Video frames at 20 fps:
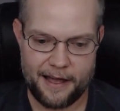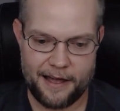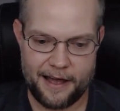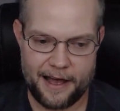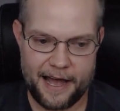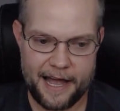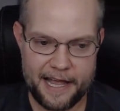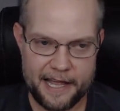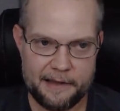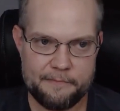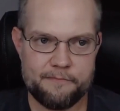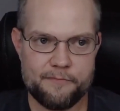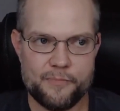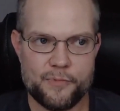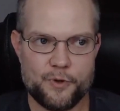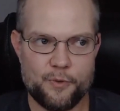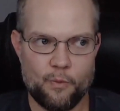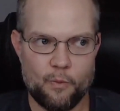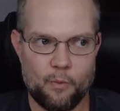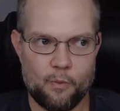I
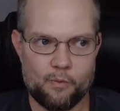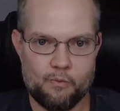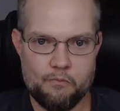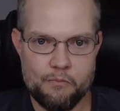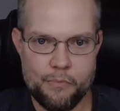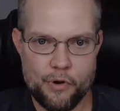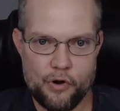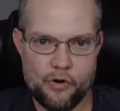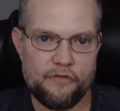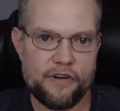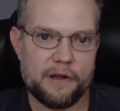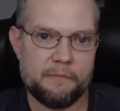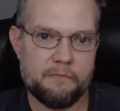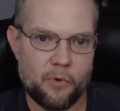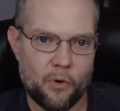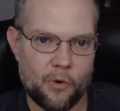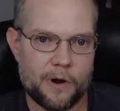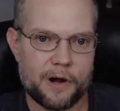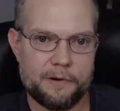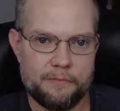am moving
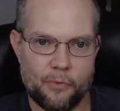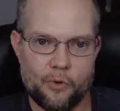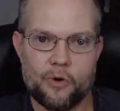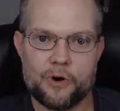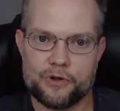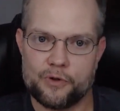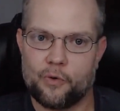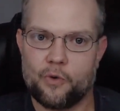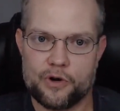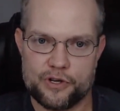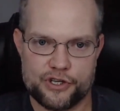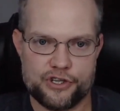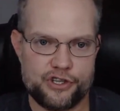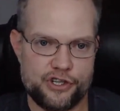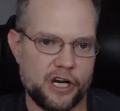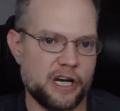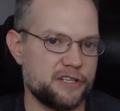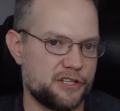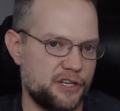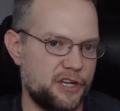more and more towards
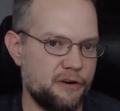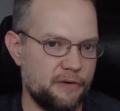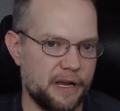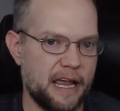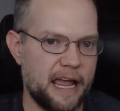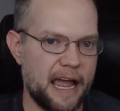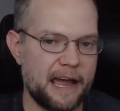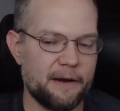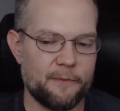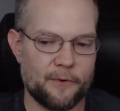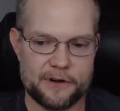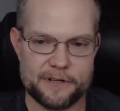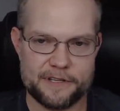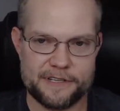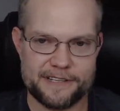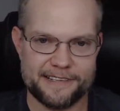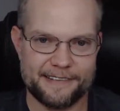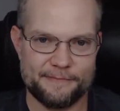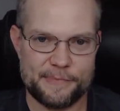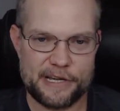just doing
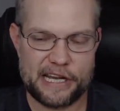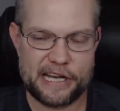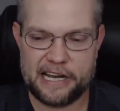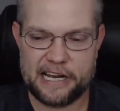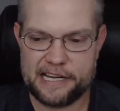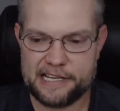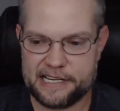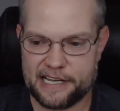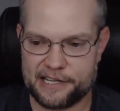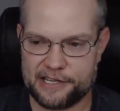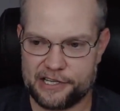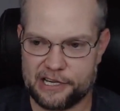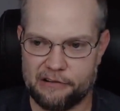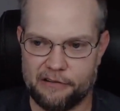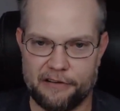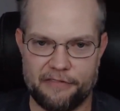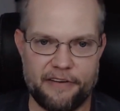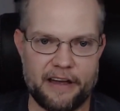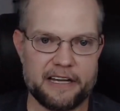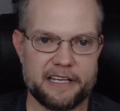AdWords because it's so
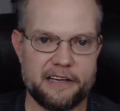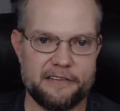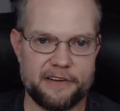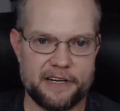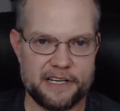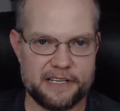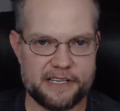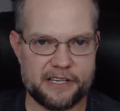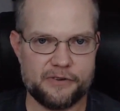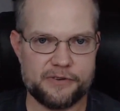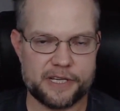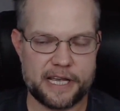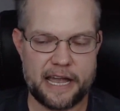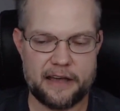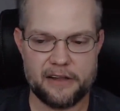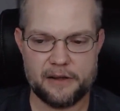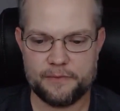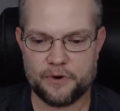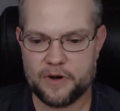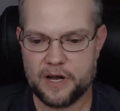effective and it's so
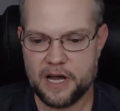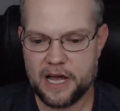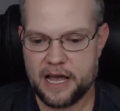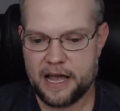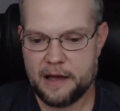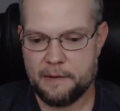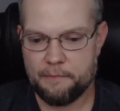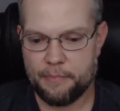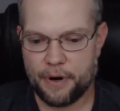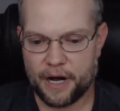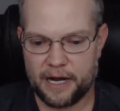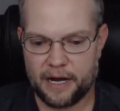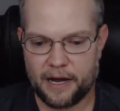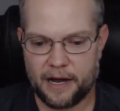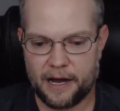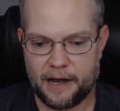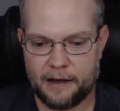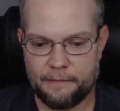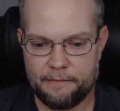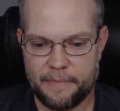scalable. But
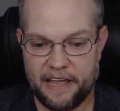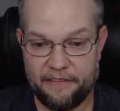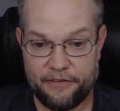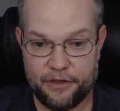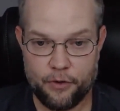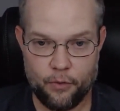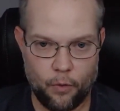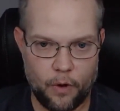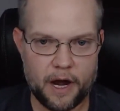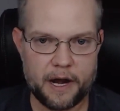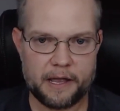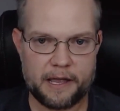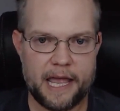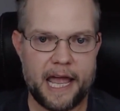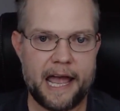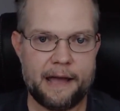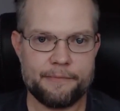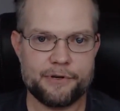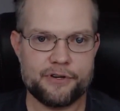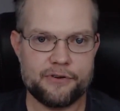if you want to
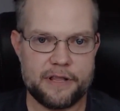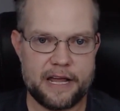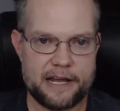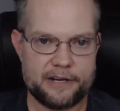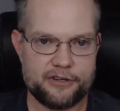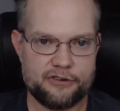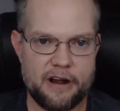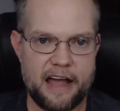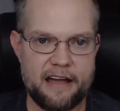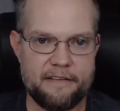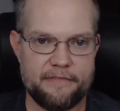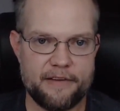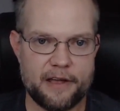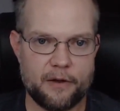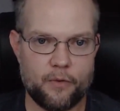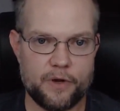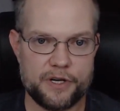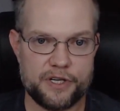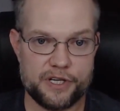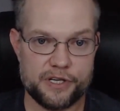capture that traffic,
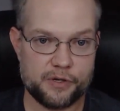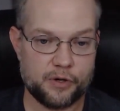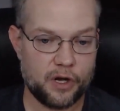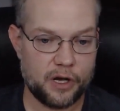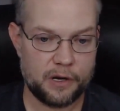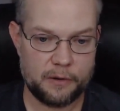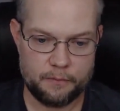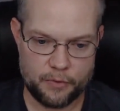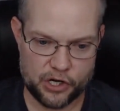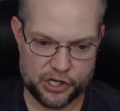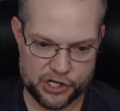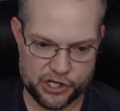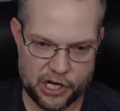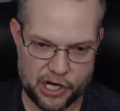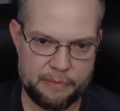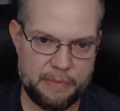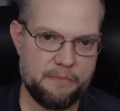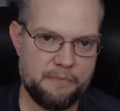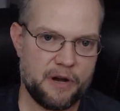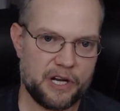which is it's going
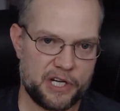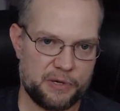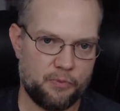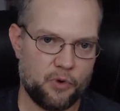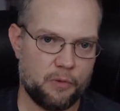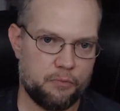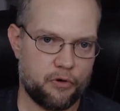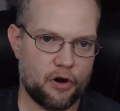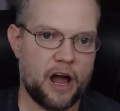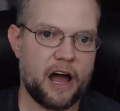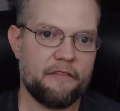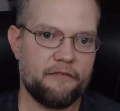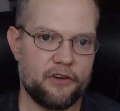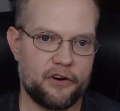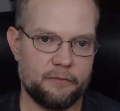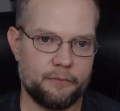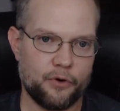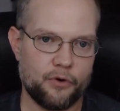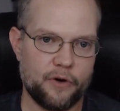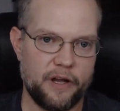to be much more
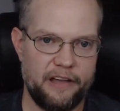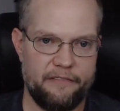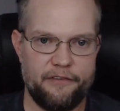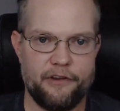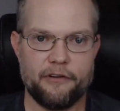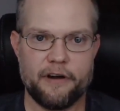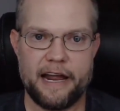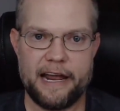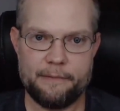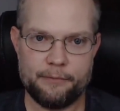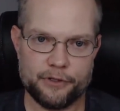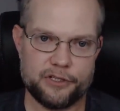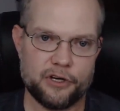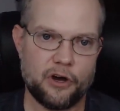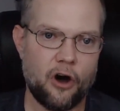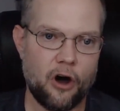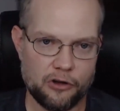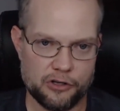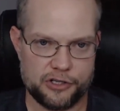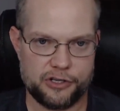profitable if you're able to
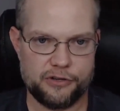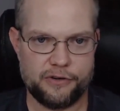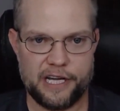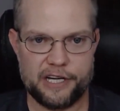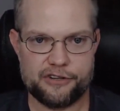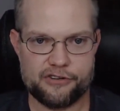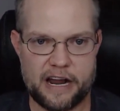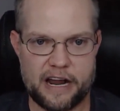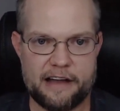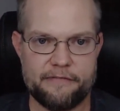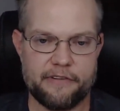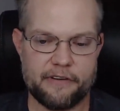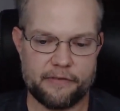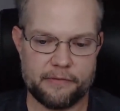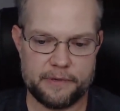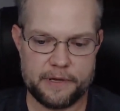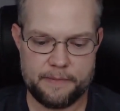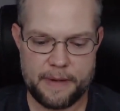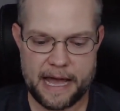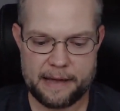also get traffic
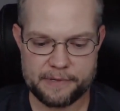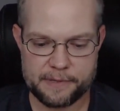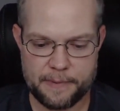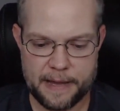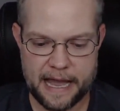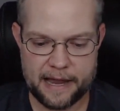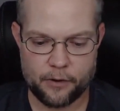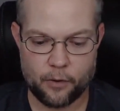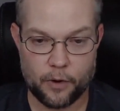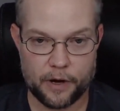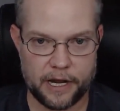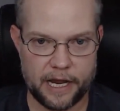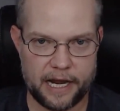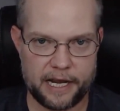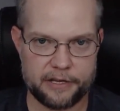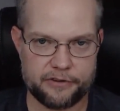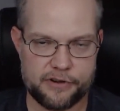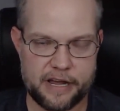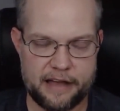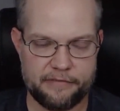from the Maps pack,
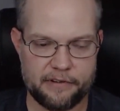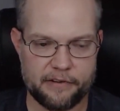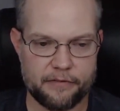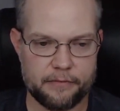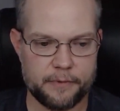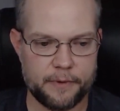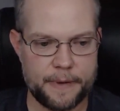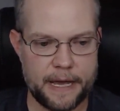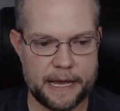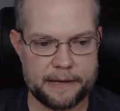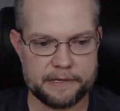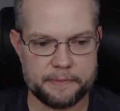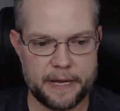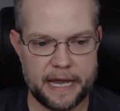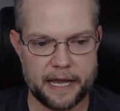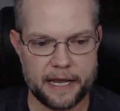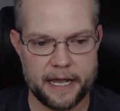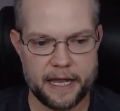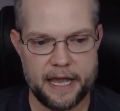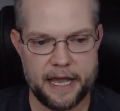organic traffic from the Maps
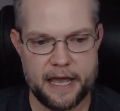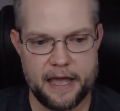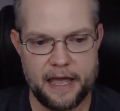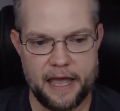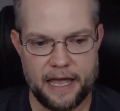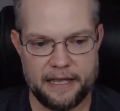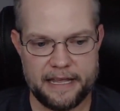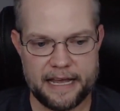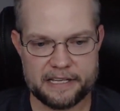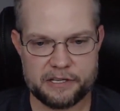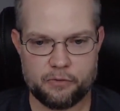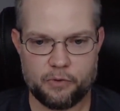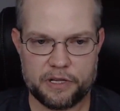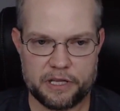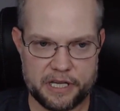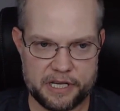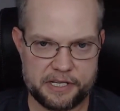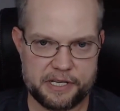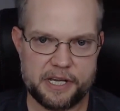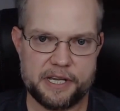pack, and that's what
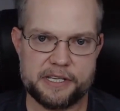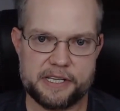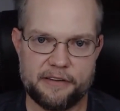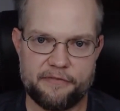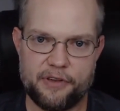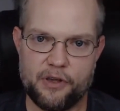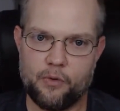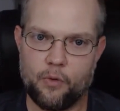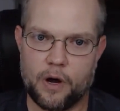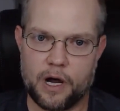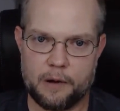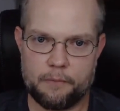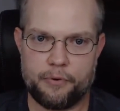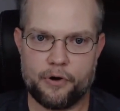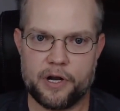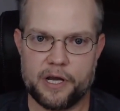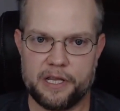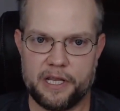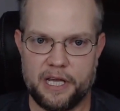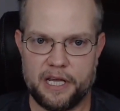this is. If you want to
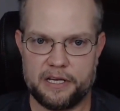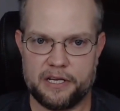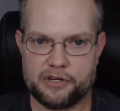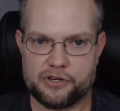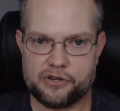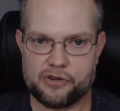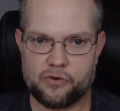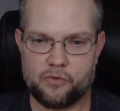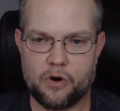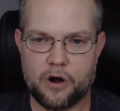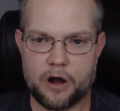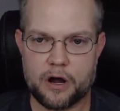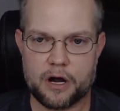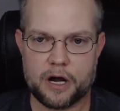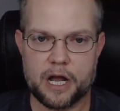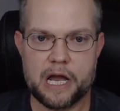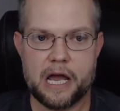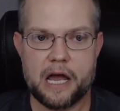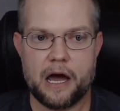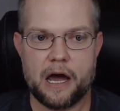put in the additional
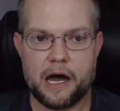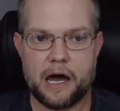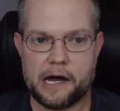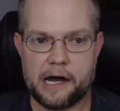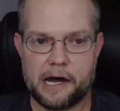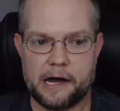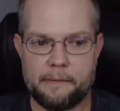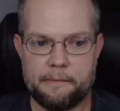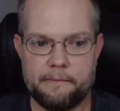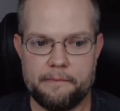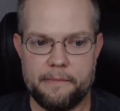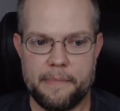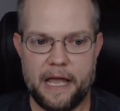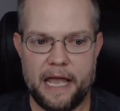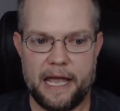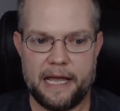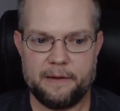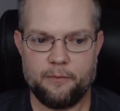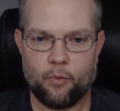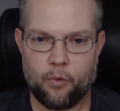work
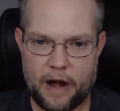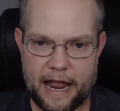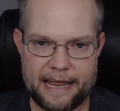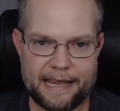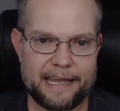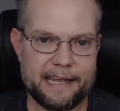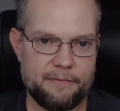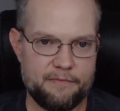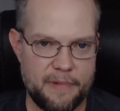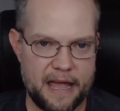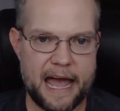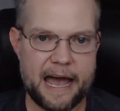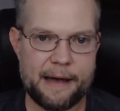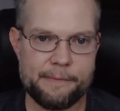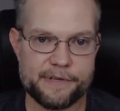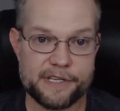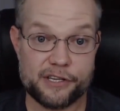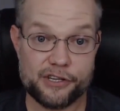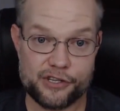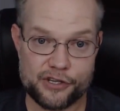and rank in
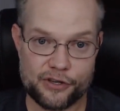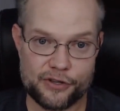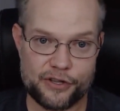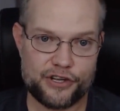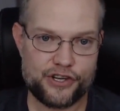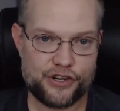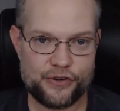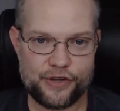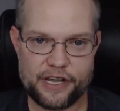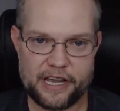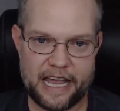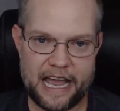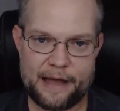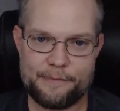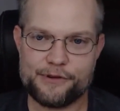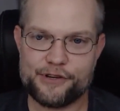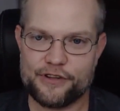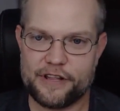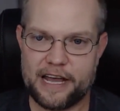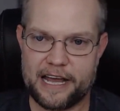Maps so that you can
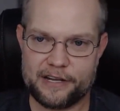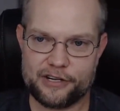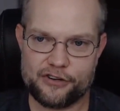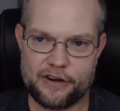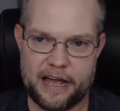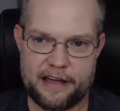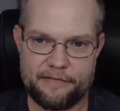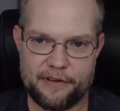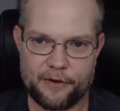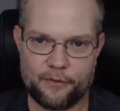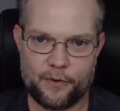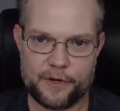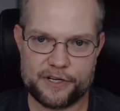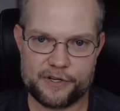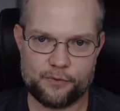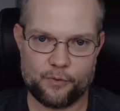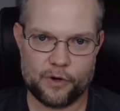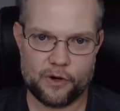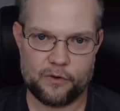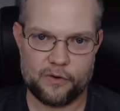capture that traffic,
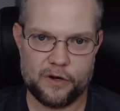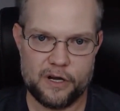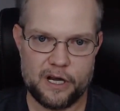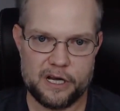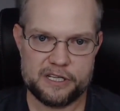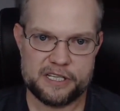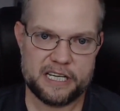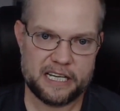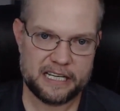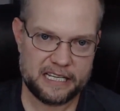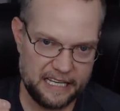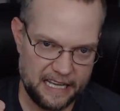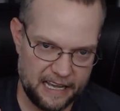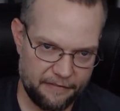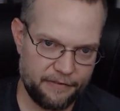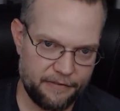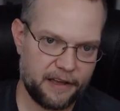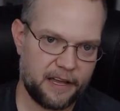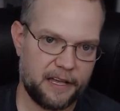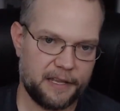which will
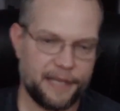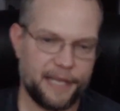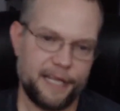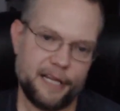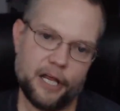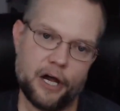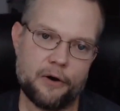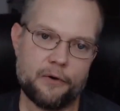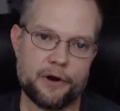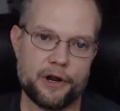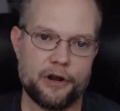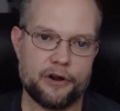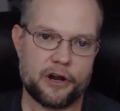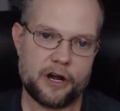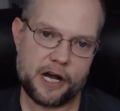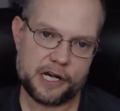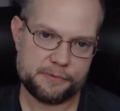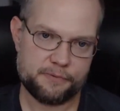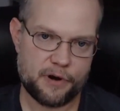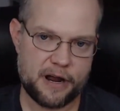significantly lower your
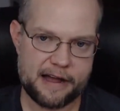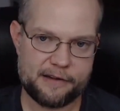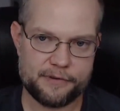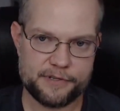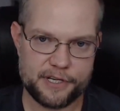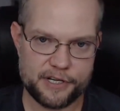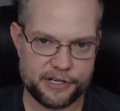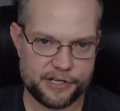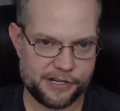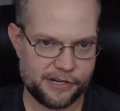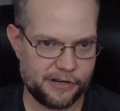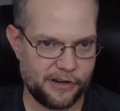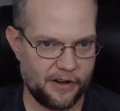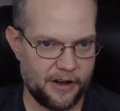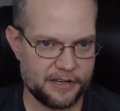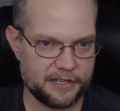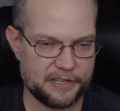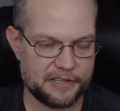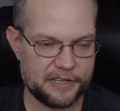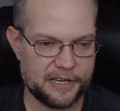cost per acquisition
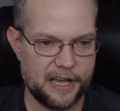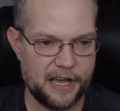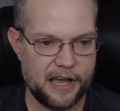costs,